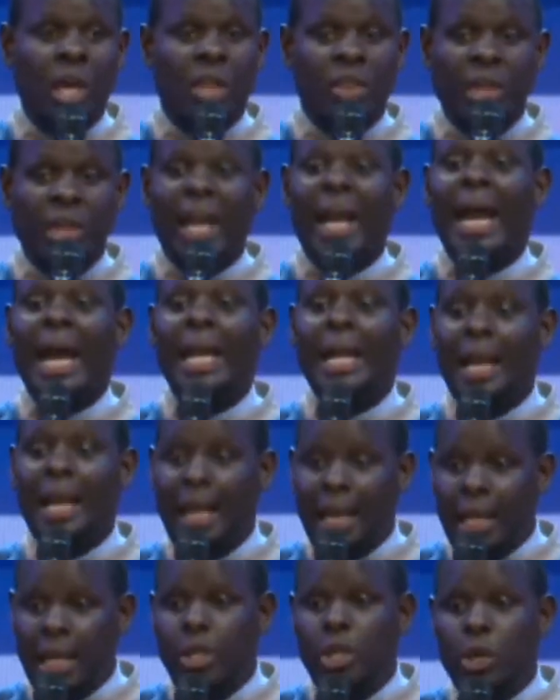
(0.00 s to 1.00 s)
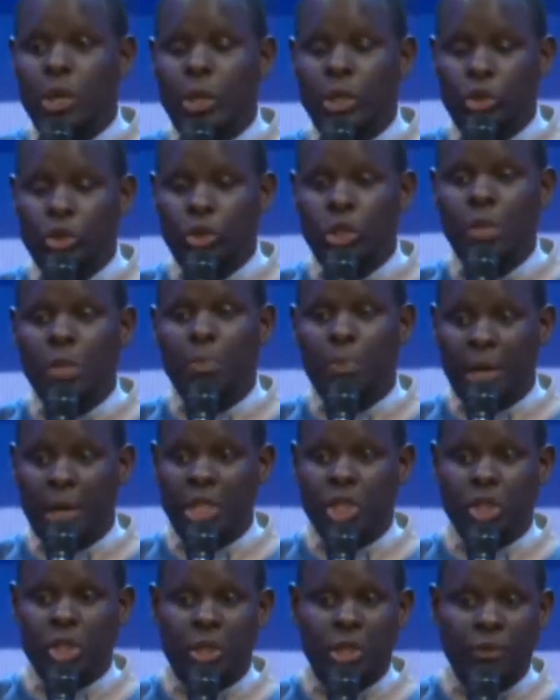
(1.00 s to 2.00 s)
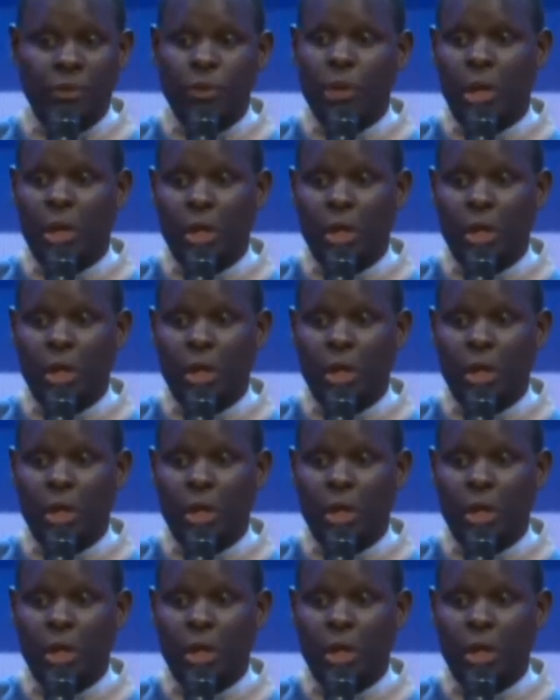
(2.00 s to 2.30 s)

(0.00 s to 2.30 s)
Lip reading: they can lead you into depression if you